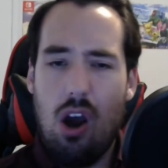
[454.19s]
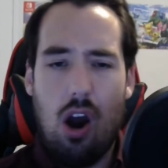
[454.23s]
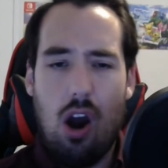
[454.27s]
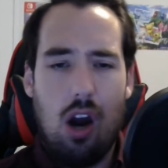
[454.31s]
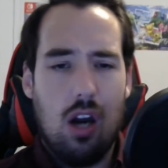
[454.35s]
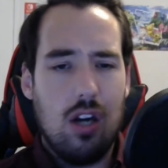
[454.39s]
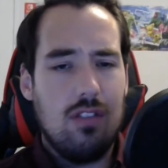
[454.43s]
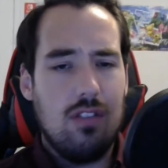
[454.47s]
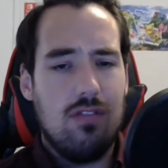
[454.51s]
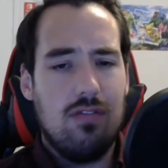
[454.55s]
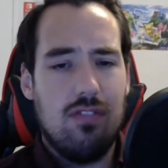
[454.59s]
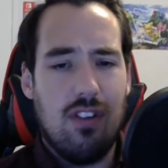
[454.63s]

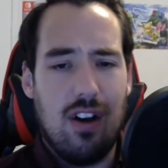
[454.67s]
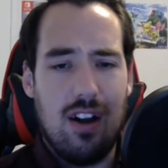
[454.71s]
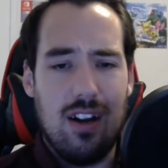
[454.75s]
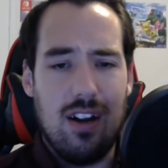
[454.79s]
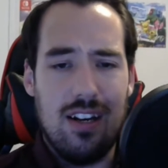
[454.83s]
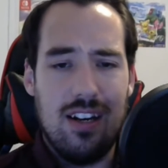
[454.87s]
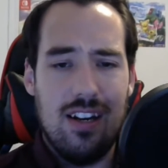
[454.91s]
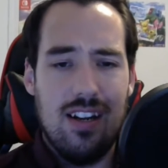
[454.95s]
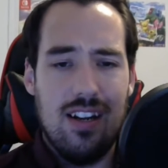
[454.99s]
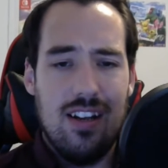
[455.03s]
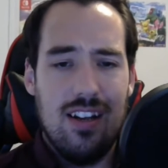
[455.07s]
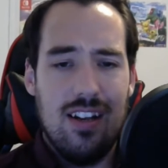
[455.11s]
aren't
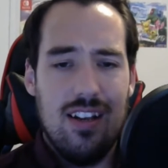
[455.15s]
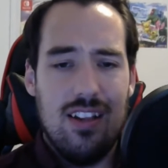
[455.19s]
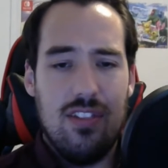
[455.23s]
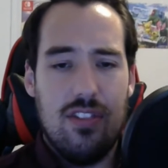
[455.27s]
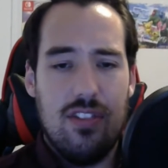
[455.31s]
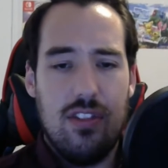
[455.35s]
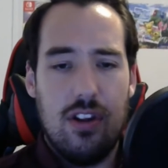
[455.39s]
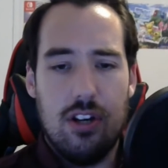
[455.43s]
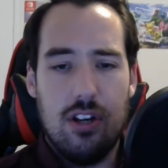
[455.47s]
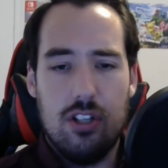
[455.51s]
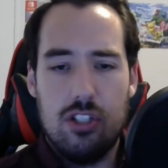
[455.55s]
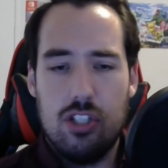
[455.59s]
fun,
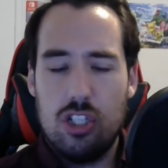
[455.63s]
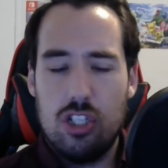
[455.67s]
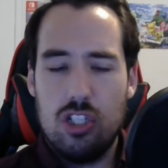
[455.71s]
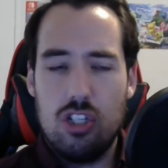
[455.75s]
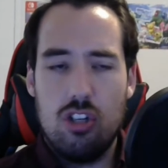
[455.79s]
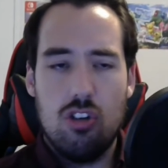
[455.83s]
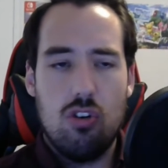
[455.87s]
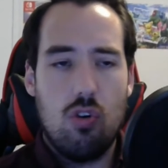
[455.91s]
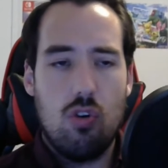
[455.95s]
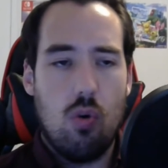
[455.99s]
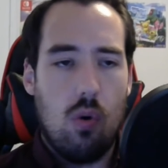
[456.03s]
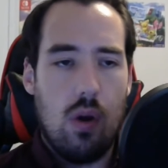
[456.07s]
they're
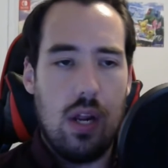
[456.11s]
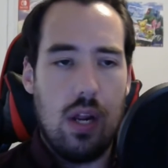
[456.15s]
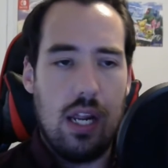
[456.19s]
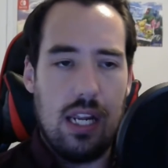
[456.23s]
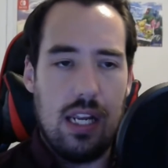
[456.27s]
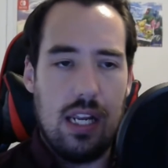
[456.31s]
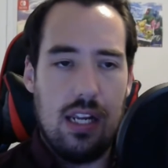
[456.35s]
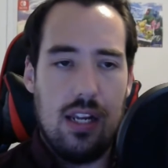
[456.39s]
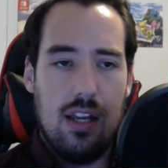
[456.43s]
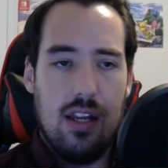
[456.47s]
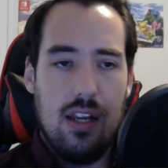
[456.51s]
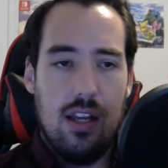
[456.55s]
just
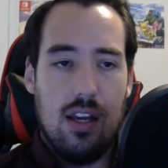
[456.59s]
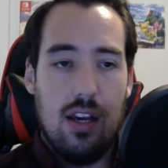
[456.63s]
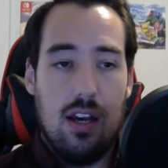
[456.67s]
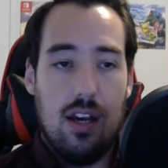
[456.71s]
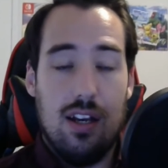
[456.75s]
annoying.